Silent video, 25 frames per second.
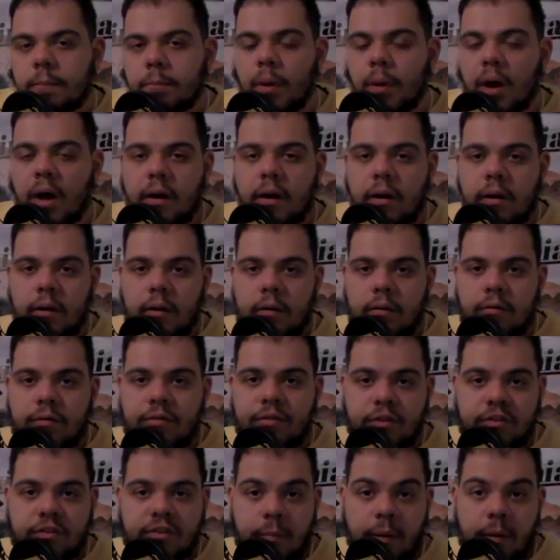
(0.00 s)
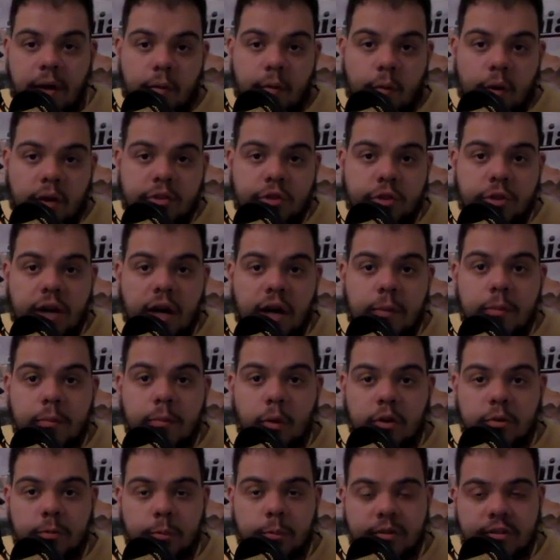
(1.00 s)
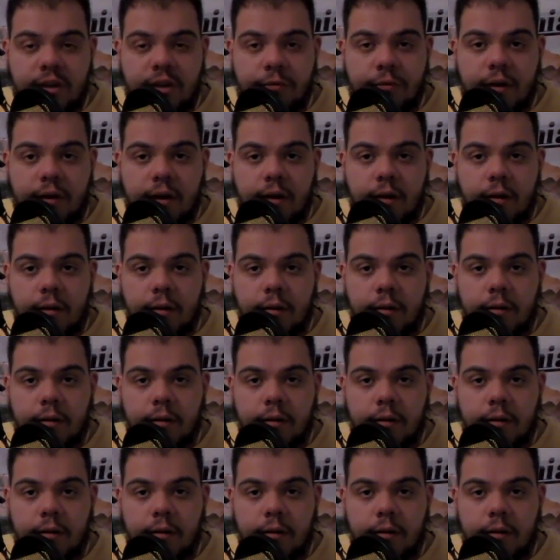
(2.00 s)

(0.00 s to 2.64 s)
But for some other ones, you got to be more specific.